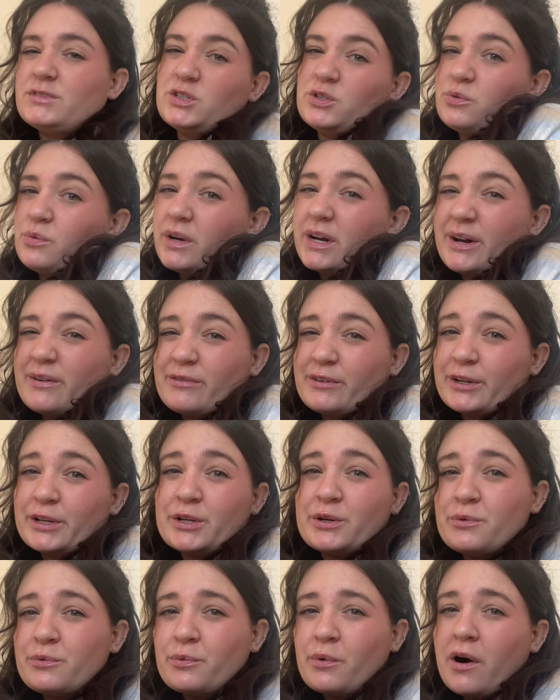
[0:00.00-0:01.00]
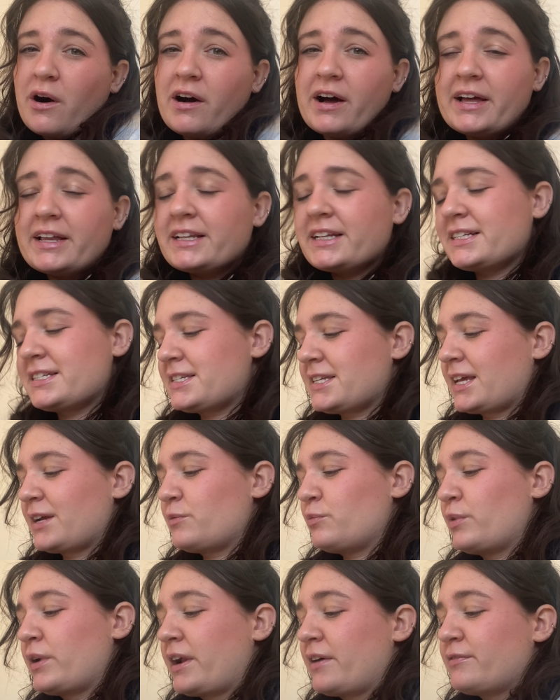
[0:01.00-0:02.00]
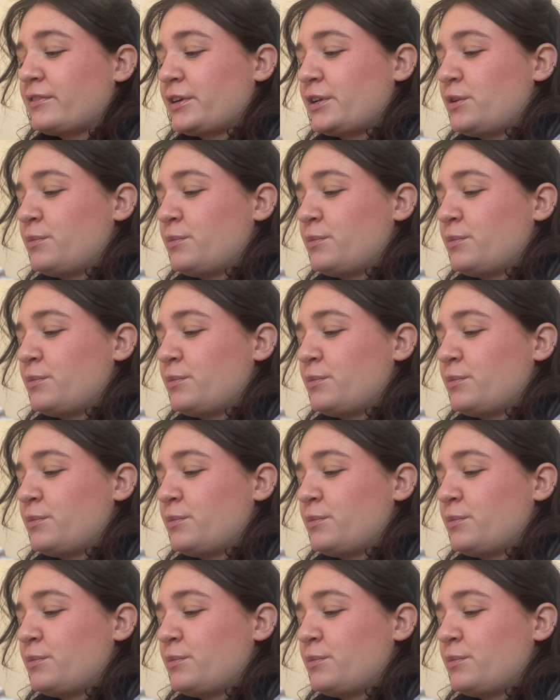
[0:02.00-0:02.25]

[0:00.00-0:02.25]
do whatever you want. It's like whatever you